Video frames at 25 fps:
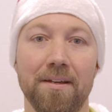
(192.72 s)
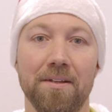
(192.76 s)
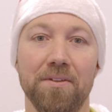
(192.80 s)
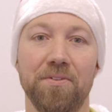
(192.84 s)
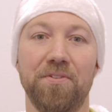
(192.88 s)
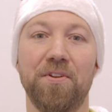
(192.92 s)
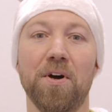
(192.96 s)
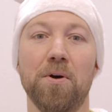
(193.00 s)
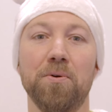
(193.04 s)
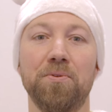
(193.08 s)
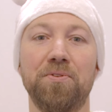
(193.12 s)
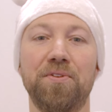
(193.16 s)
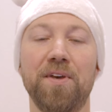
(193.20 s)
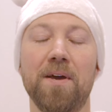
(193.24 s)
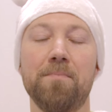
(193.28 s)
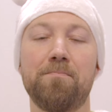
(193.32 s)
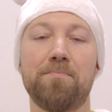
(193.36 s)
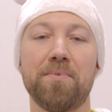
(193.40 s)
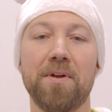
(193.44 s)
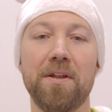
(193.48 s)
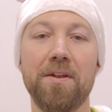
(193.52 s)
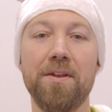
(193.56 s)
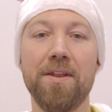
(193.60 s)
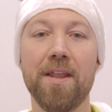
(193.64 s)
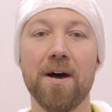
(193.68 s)
So
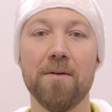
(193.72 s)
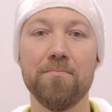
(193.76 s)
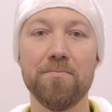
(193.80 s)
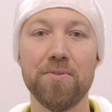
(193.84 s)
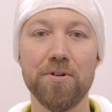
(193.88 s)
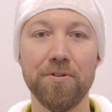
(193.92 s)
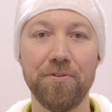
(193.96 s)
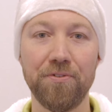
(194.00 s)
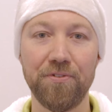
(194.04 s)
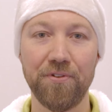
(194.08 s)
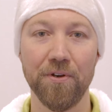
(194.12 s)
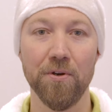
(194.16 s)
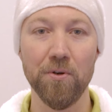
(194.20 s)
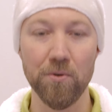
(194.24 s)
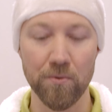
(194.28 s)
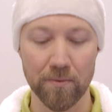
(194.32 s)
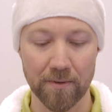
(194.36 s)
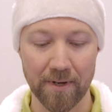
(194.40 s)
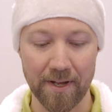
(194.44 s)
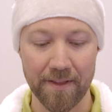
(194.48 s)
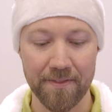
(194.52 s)
tip number two,